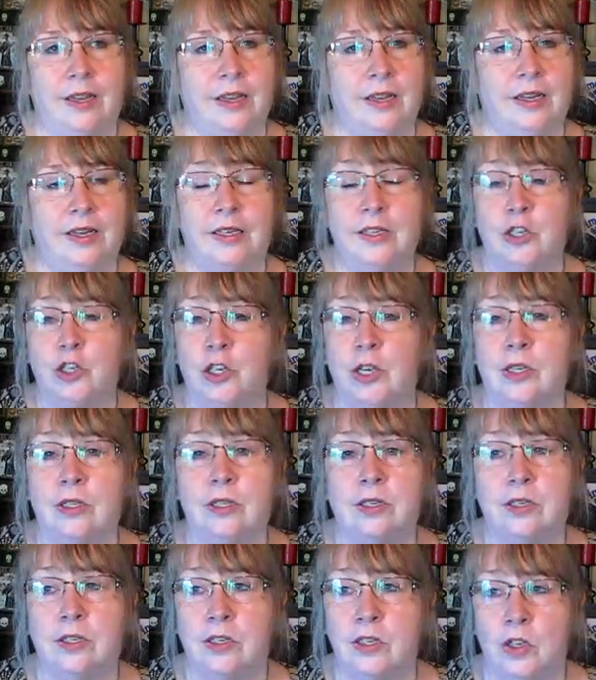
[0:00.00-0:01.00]
it is
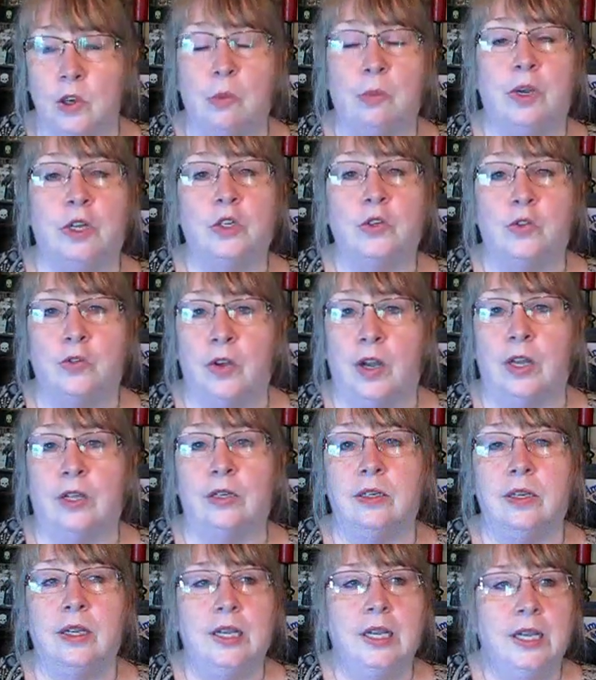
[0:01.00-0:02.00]
just so much
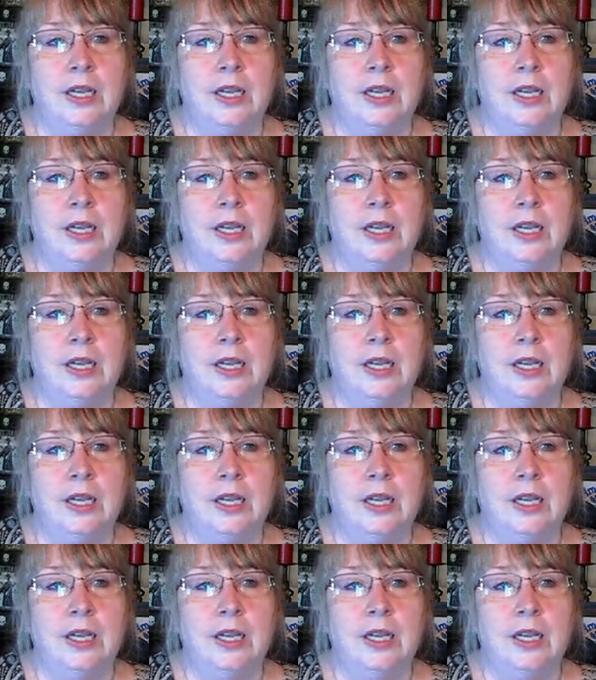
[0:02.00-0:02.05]
fun